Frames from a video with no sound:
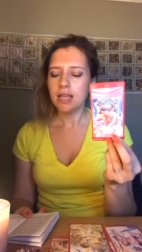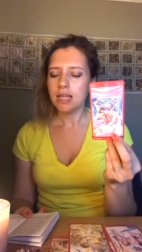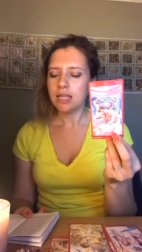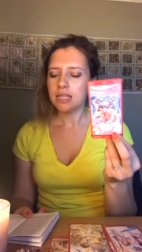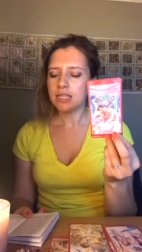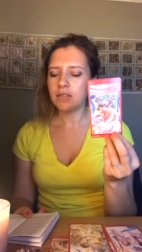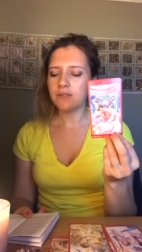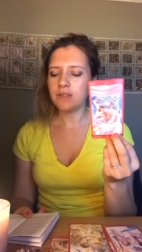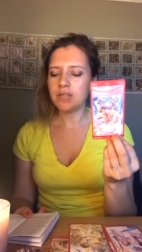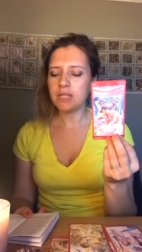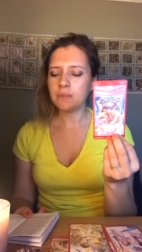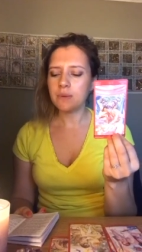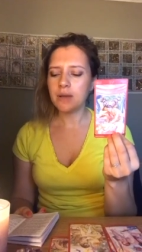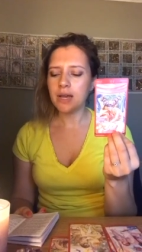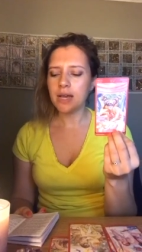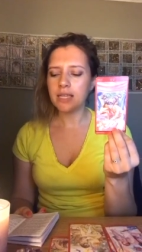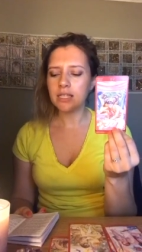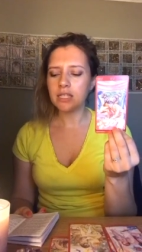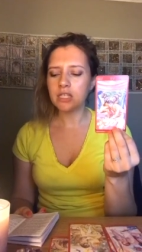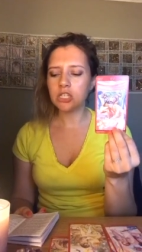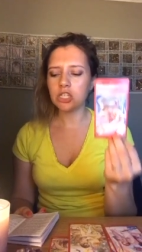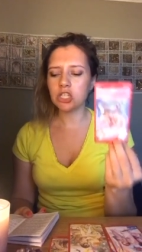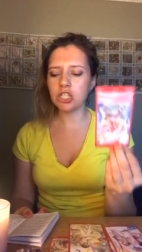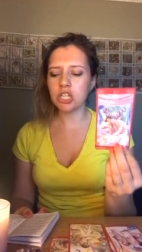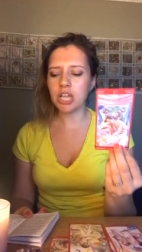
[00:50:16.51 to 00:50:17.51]
So this
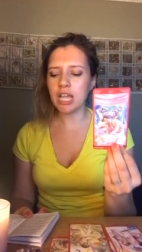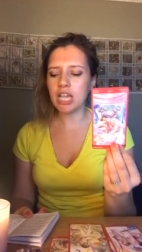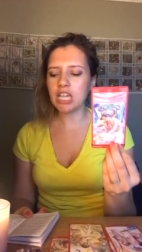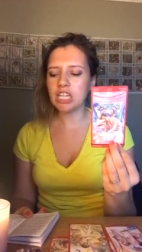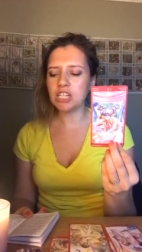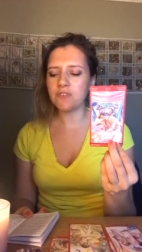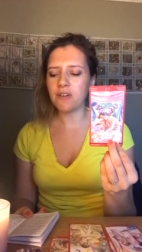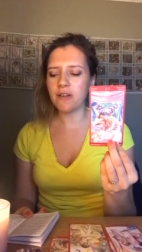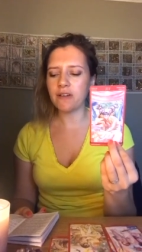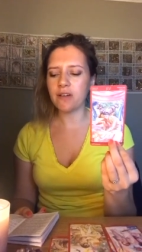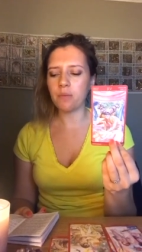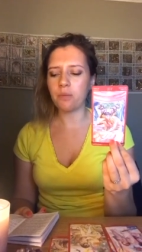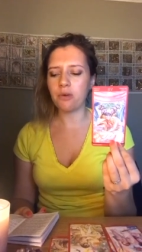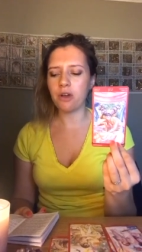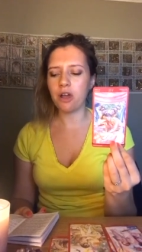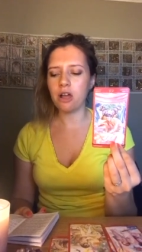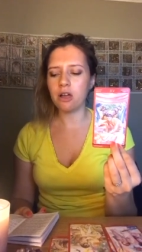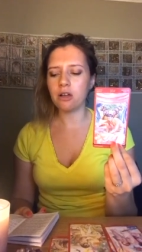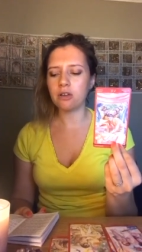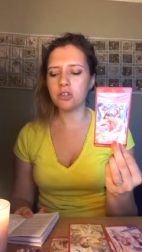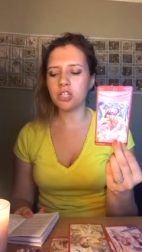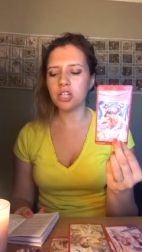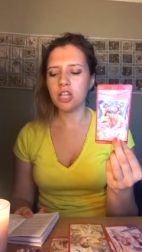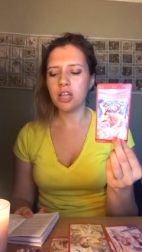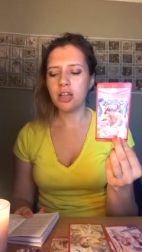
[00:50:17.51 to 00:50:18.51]
person has changed their
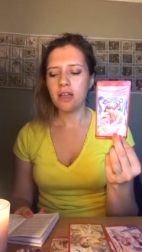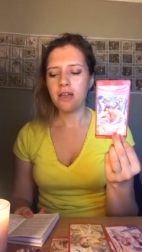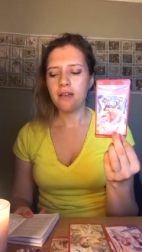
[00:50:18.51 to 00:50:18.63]
approach,